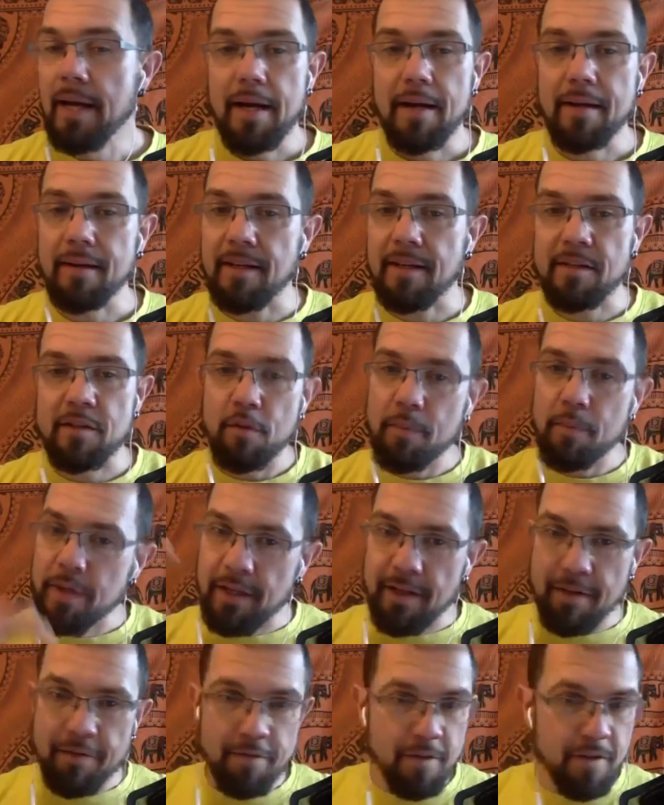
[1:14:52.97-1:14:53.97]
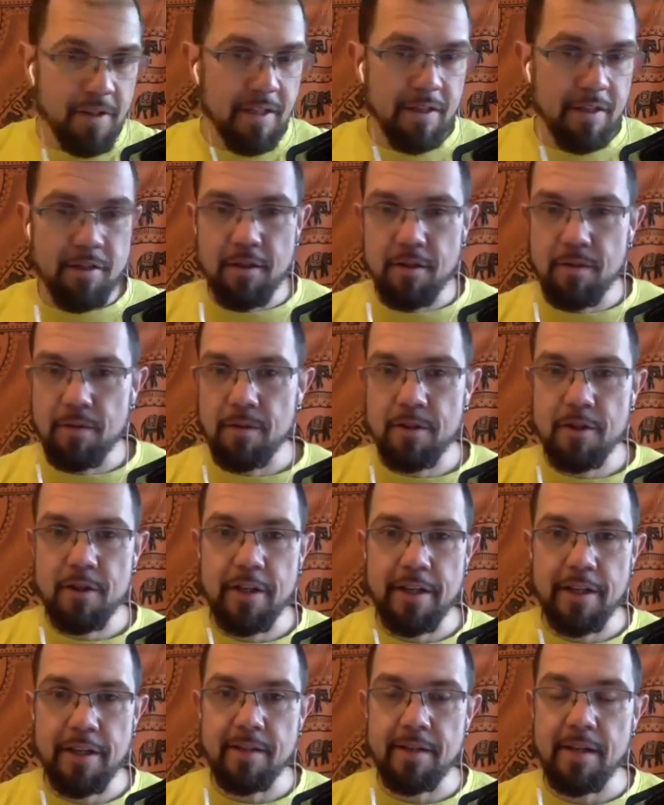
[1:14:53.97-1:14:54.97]
there's so many different teachings which
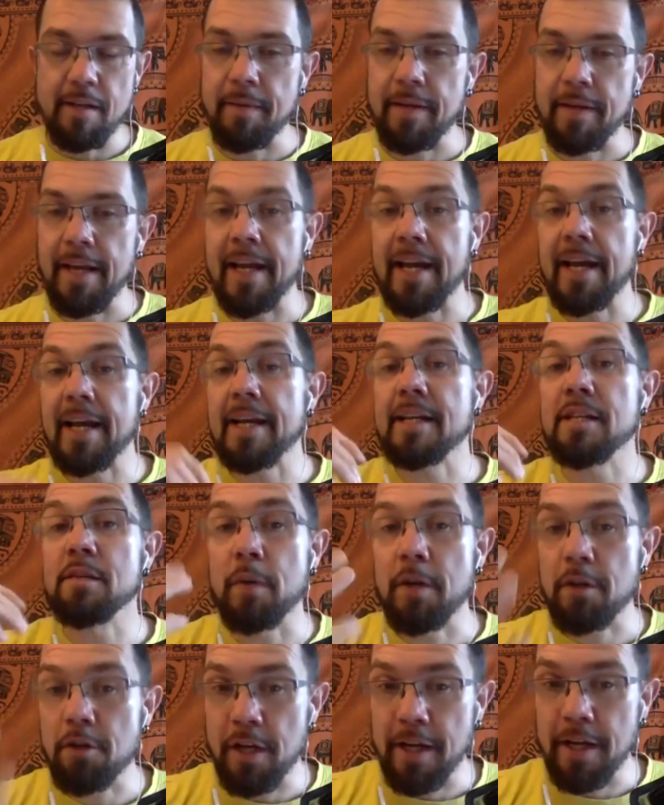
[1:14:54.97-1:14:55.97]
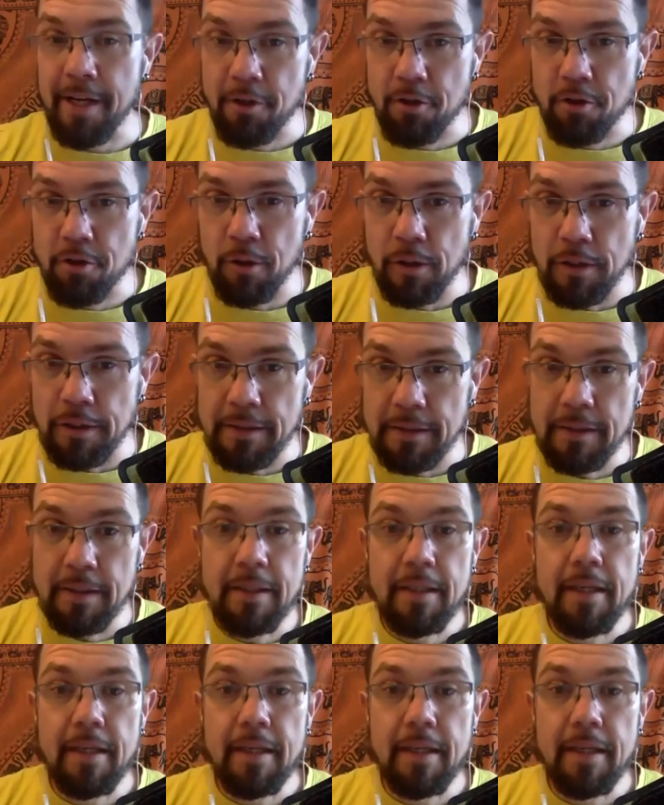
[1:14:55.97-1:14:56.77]
say the same and especially Eckhart Tolle.